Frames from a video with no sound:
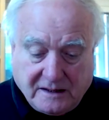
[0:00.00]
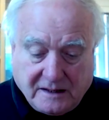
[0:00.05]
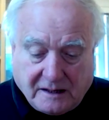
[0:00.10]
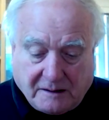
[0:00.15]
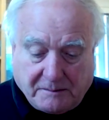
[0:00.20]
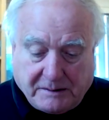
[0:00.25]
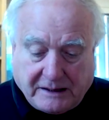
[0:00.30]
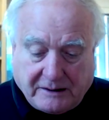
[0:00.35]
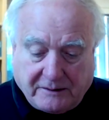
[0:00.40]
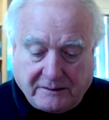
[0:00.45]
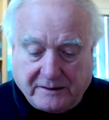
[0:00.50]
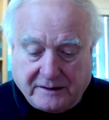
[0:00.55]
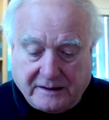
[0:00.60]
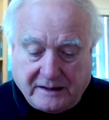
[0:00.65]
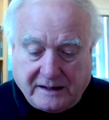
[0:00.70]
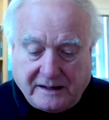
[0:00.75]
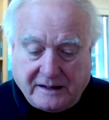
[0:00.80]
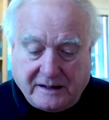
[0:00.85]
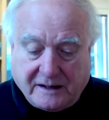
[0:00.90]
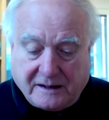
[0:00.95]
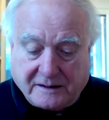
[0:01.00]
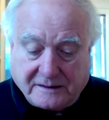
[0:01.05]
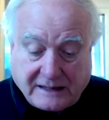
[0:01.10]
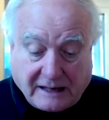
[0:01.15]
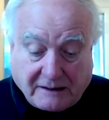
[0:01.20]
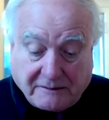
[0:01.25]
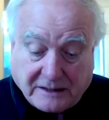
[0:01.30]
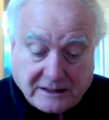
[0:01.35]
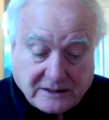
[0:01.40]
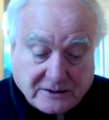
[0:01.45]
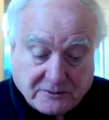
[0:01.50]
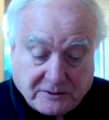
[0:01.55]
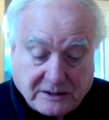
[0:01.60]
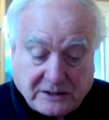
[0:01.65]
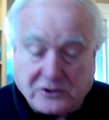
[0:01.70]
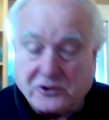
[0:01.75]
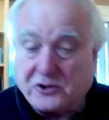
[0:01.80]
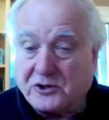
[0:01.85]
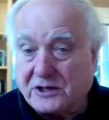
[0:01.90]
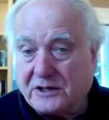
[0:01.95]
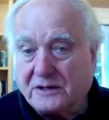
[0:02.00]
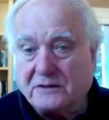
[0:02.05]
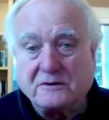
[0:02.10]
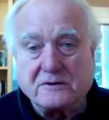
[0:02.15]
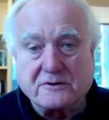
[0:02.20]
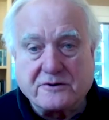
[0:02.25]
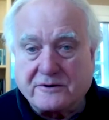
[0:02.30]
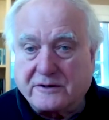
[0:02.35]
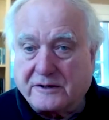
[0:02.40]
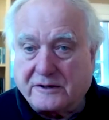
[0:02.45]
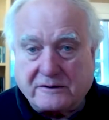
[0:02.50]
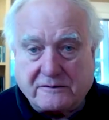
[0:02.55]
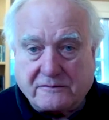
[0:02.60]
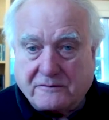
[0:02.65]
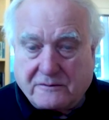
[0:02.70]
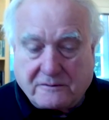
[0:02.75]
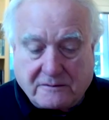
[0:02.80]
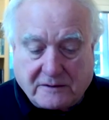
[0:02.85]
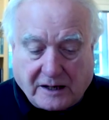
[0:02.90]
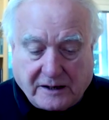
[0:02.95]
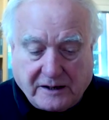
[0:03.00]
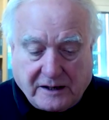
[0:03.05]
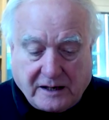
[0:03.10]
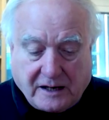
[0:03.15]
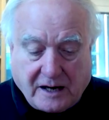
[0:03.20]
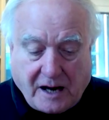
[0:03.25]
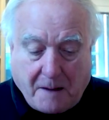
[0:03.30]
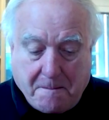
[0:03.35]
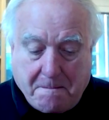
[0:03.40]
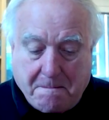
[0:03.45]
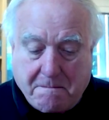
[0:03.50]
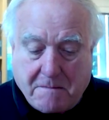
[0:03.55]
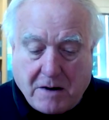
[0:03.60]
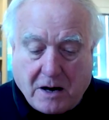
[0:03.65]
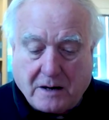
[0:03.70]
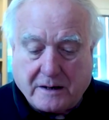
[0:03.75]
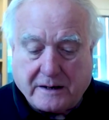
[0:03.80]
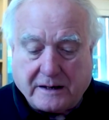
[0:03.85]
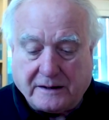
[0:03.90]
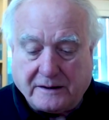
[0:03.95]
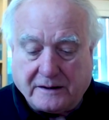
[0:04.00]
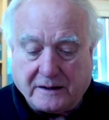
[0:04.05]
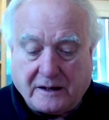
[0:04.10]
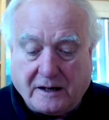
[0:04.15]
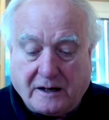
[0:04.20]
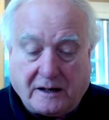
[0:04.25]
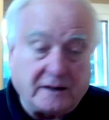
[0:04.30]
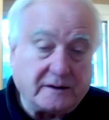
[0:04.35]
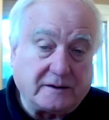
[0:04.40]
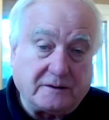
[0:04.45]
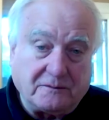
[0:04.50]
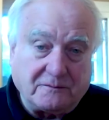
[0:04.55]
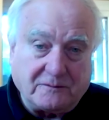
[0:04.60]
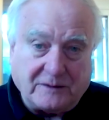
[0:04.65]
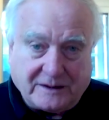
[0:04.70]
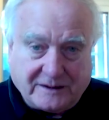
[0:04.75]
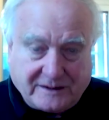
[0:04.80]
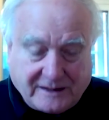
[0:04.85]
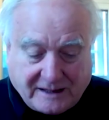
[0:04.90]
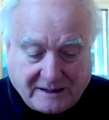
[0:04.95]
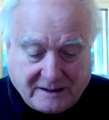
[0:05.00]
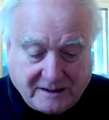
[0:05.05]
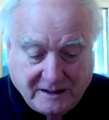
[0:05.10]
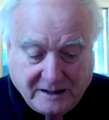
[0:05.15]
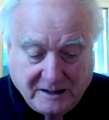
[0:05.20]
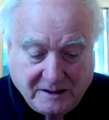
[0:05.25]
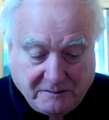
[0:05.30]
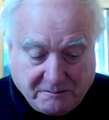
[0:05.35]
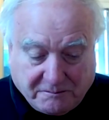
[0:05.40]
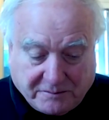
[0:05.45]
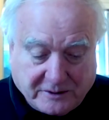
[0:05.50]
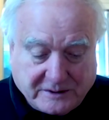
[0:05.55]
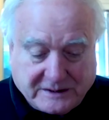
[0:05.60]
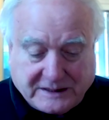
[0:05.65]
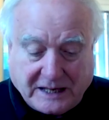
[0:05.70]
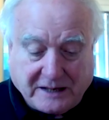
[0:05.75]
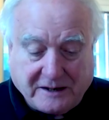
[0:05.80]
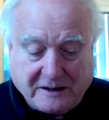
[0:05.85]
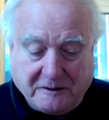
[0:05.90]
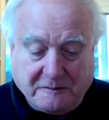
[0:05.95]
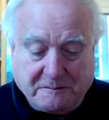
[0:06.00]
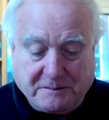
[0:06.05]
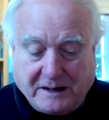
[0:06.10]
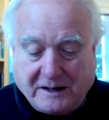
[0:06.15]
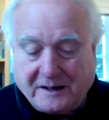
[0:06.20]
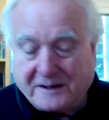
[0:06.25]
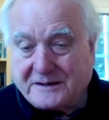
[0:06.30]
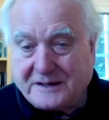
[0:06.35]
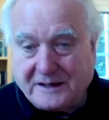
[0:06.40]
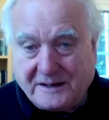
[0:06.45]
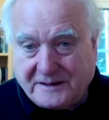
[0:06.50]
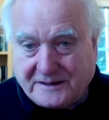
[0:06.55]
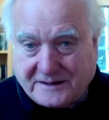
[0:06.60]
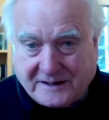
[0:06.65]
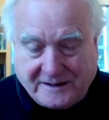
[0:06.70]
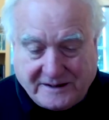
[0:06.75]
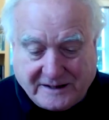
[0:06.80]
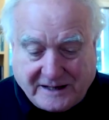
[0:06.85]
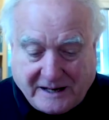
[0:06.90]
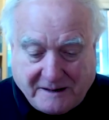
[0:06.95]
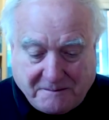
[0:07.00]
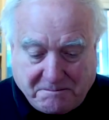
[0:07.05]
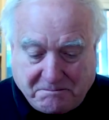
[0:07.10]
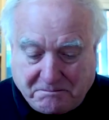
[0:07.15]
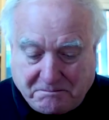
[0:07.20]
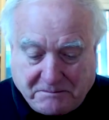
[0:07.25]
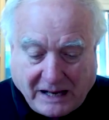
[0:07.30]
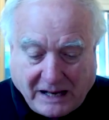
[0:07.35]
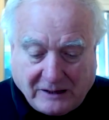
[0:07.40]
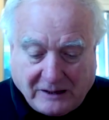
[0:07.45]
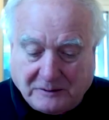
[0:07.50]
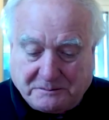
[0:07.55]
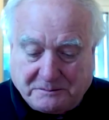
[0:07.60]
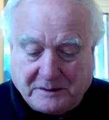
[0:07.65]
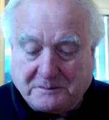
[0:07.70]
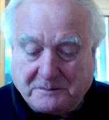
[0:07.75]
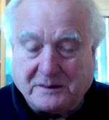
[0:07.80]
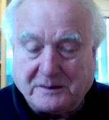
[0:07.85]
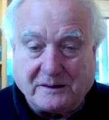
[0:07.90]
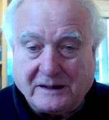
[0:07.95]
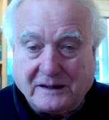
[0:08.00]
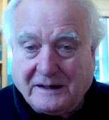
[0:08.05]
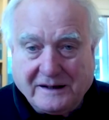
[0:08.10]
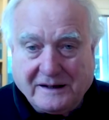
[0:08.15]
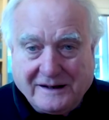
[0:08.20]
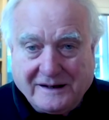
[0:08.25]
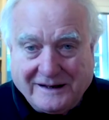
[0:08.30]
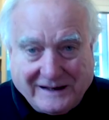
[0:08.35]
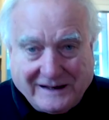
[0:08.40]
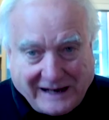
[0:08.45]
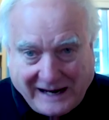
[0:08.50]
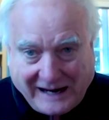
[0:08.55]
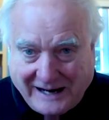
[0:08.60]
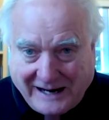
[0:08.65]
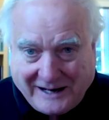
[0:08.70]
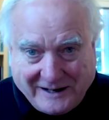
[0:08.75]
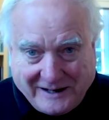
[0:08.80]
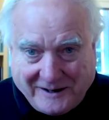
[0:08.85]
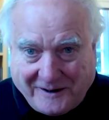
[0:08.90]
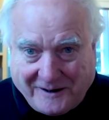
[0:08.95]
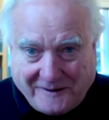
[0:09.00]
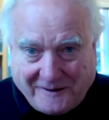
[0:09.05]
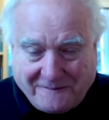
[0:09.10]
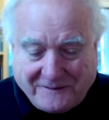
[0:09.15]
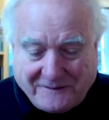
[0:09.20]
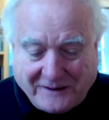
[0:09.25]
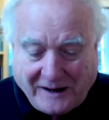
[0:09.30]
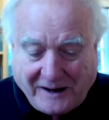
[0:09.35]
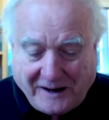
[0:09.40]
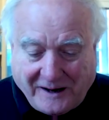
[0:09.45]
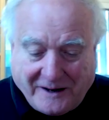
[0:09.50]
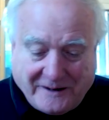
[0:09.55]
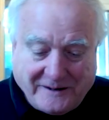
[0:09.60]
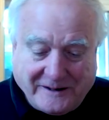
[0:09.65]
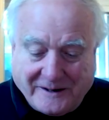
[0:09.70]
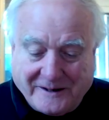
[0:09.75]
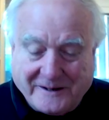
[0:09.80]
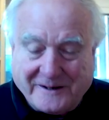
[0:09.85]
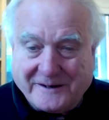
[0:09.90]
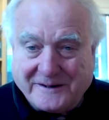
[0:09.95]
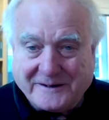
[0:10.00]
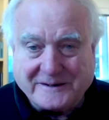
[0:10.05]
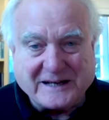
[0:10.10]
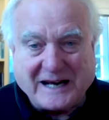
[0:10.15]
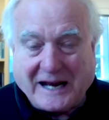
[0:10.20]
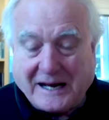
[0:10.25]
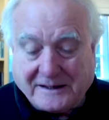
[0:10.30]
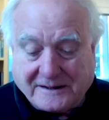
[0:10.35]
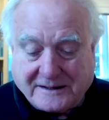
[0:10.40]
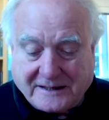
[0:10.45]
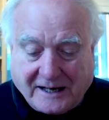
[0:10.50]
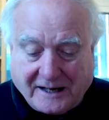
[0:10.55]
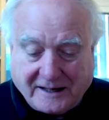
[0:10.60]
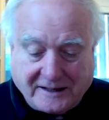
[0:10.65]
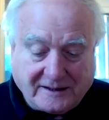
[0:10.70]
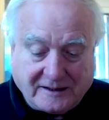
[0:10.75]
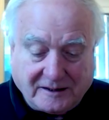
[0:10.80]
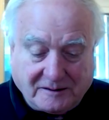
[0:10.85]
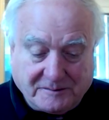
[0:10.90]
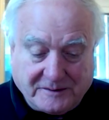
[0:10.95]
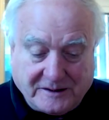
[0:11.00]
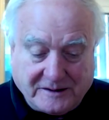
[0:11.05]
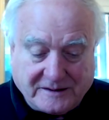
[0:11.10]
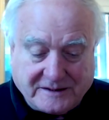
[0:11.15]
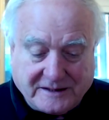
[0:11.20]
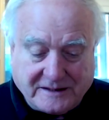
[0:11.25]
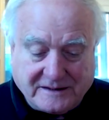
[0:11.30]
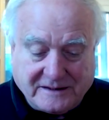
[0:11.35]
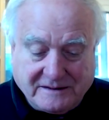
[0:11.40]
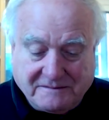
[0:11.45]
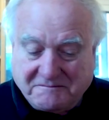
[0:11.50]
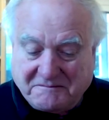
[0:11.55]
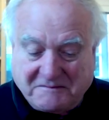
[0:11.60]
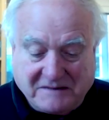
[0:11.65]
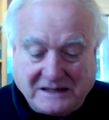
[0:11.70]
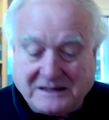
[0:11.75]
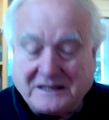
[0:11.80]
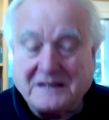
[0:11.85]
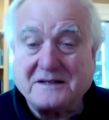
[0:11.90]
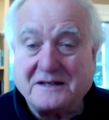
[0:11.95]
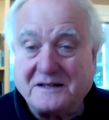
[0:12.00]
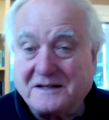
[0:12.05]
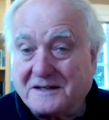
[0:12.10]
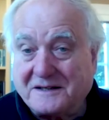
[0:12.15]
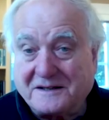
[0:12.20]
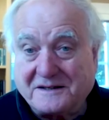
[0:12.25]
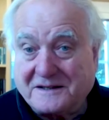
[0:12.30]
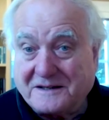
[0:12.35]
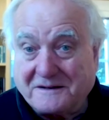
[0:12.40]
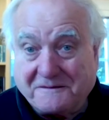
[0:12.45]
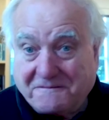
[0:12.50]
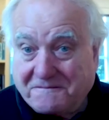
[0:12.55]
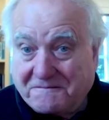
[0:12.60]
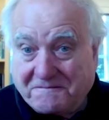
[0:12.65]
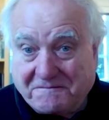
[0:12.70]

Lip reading: about the Downing Street children running amok in the garden with their Prosecco parties and their palpable air of unearned entitlement. It isn't as if